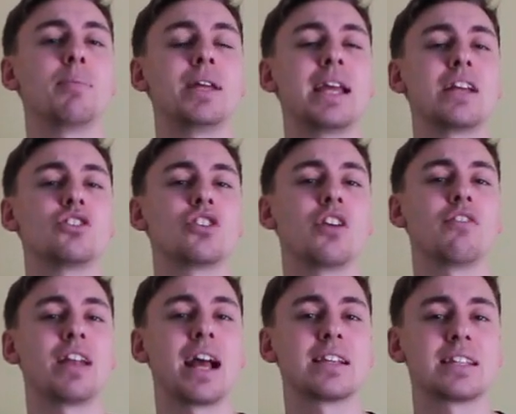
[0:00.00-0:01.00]
But yes,
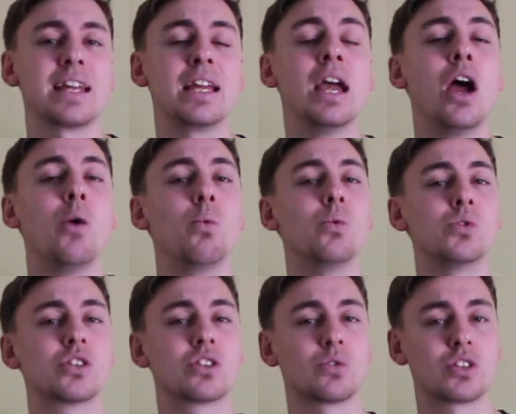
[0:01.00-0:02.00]
Giovinazzi will
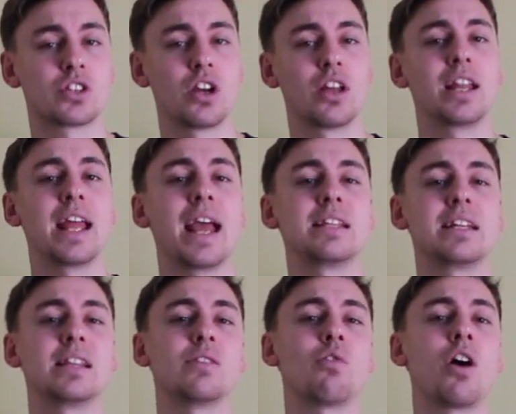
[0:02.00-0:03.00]
certainly
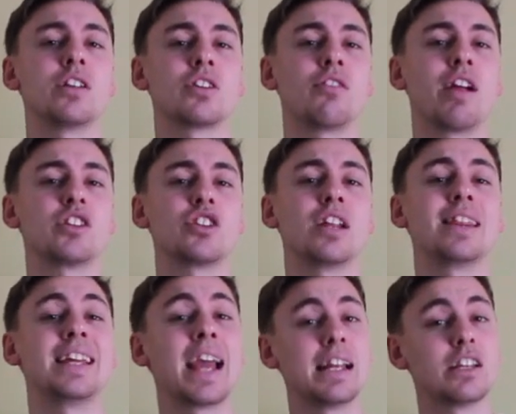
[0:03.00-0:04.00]
heading in the right direction at
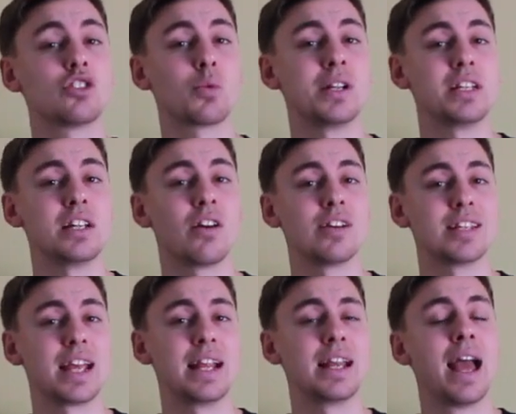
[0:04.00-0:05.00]
the end of
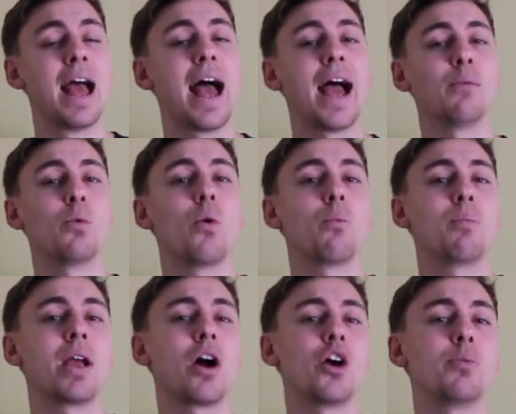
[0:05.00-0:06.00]
2019, and we'll
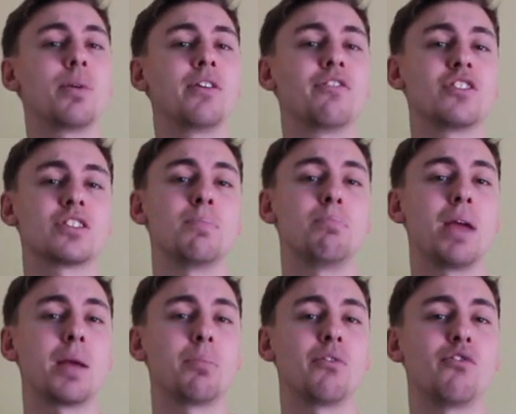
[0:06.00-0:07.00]
be hoping for some
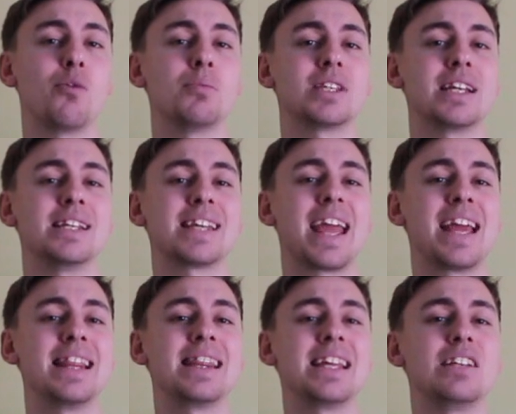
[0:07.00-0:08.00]
big performances
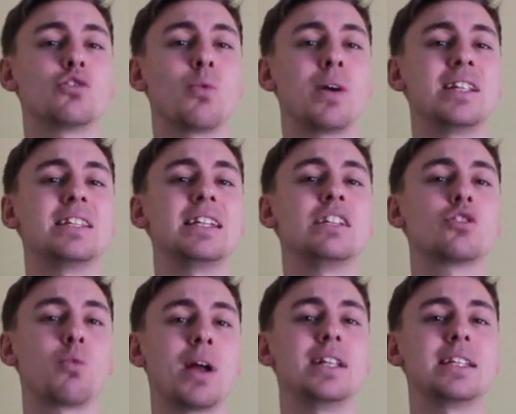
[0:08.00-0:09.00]
in the
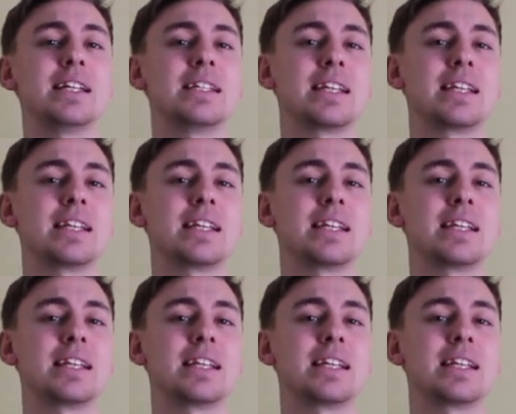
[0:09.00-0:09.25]
2020